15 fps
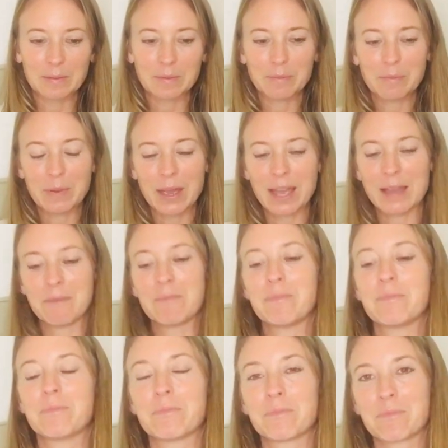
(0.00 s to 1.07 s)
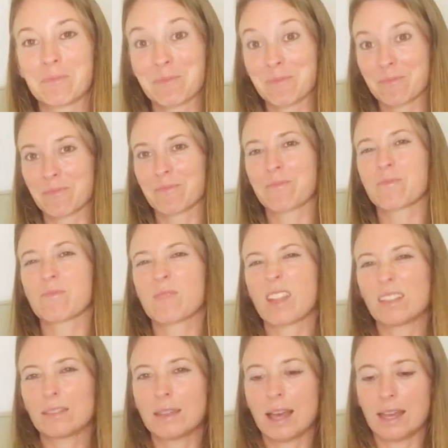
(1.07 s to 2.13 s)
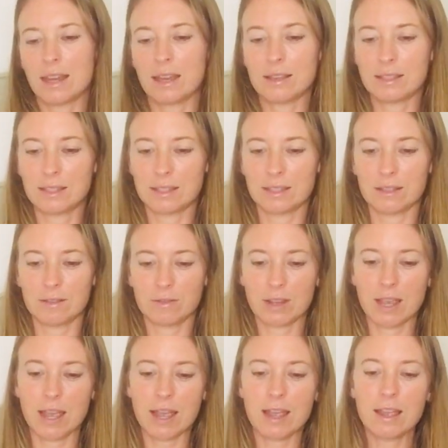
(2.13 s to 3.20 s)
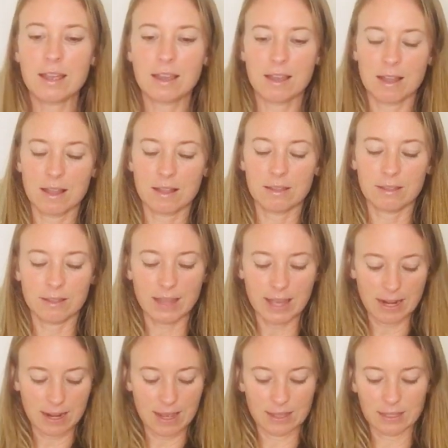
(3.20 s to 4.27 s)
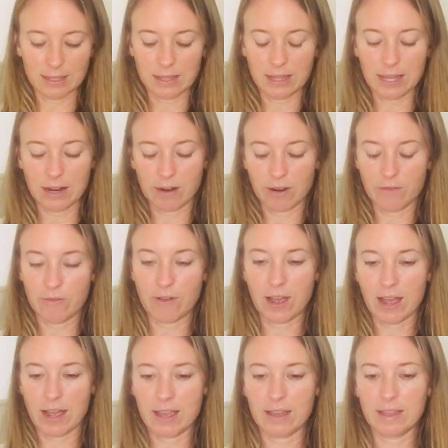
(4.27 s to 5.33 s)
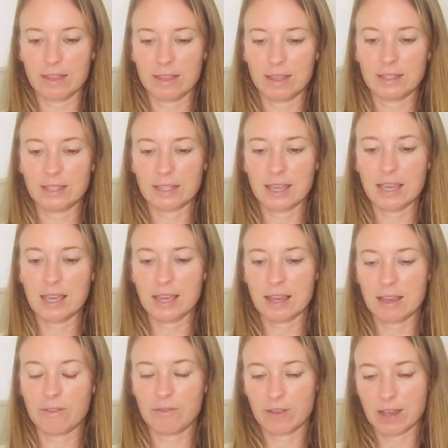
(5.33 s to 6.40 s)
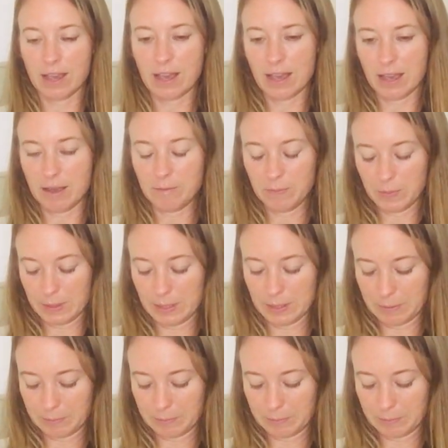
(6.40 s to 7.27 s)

But let us, okay? Let us clarify this King of Cups.